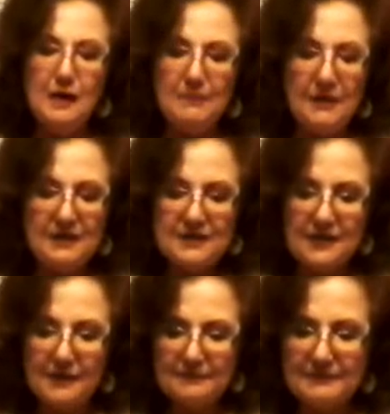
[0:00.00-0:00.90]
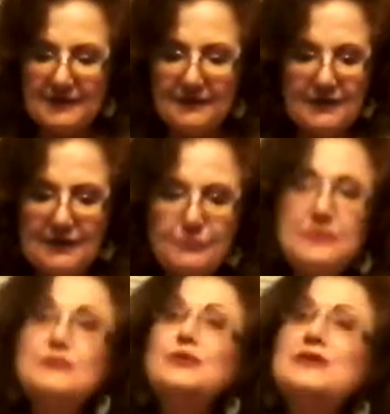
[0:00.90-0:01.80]
But
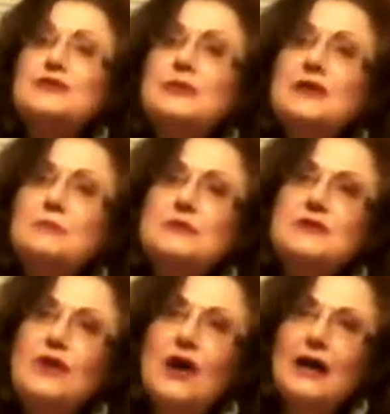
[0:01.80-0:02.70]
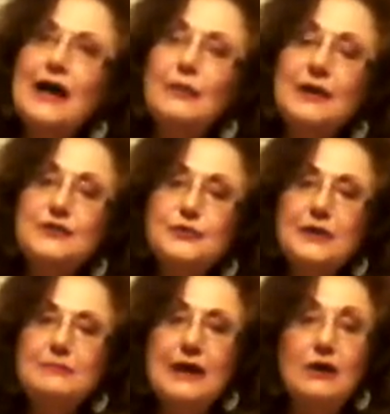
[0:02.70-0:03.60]
it's really bizarre how I
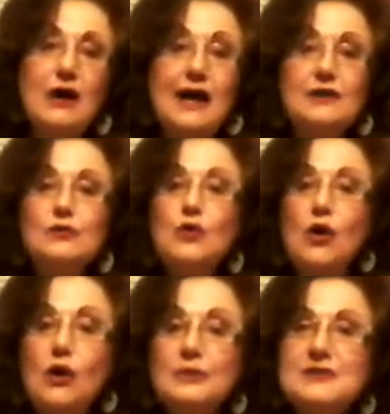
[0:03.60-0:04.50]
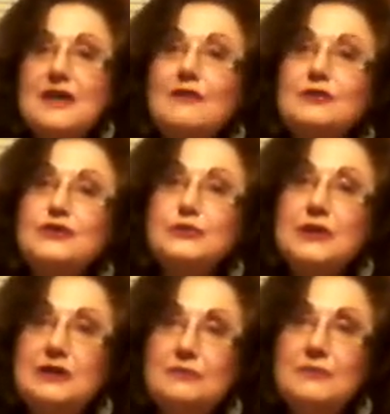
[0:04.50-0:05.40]
dream. Now, I don't always have a
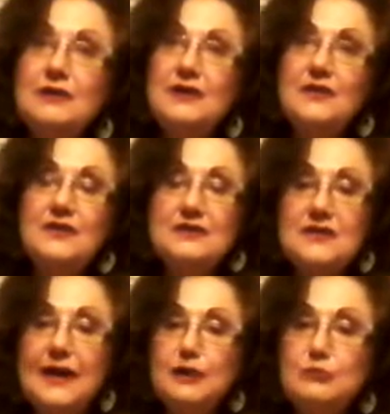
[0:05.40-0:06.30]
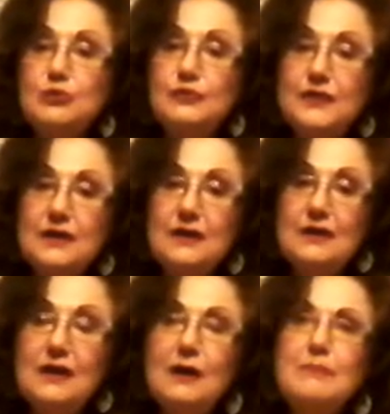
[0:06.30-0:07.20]
dream that's like a movie,
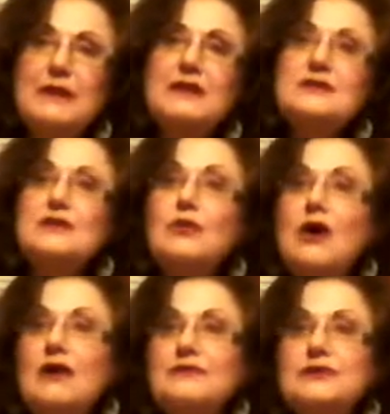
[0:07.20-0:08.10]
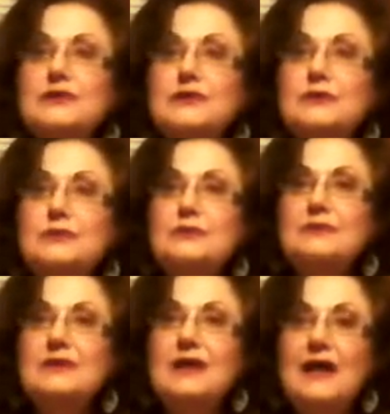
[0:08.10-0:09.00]
but I so often do.
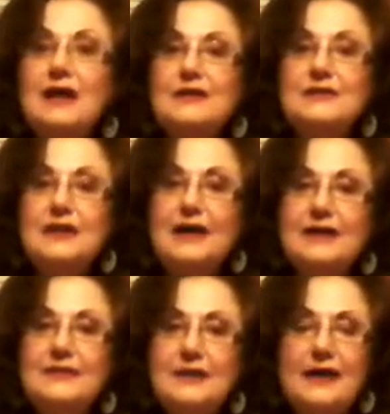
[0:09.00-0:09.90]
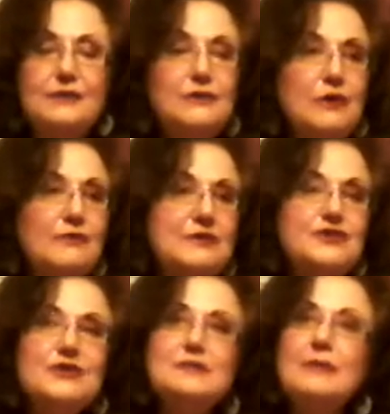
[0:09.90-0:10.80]
And I don't know if it's
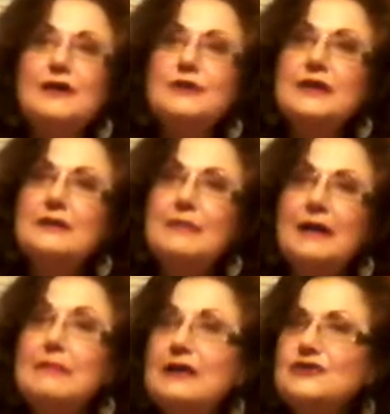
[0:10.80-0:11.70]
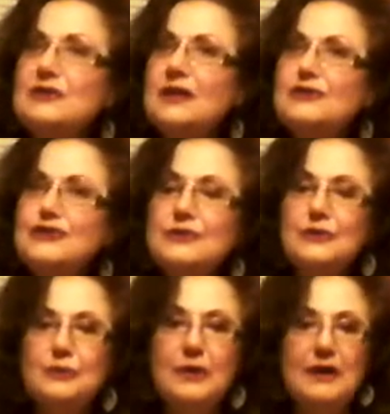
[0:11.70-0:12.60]
just my imagination
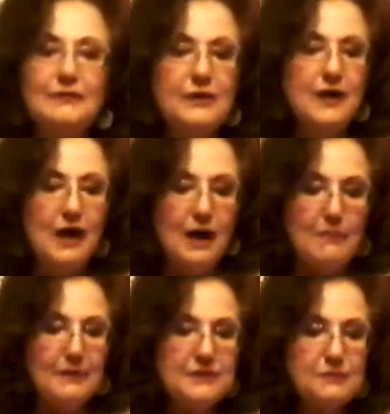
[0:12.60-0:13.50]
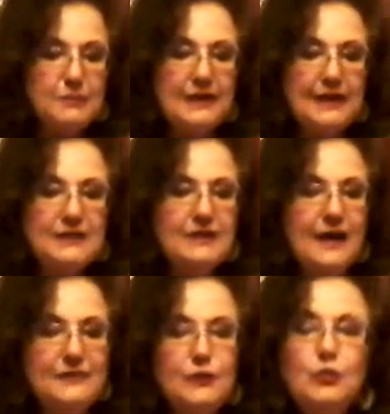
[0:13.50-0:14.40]
or whatever. But to play to
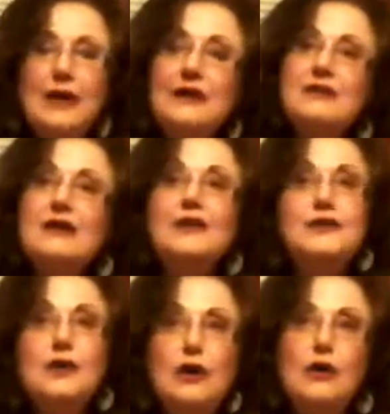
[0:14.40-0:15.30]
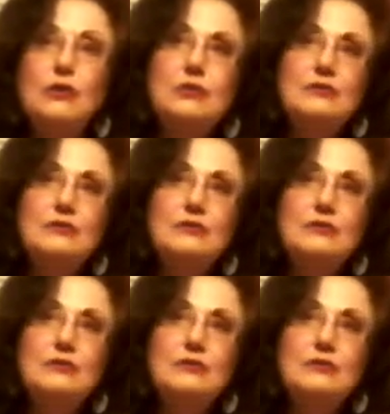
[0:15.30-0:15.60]
that, the way that I know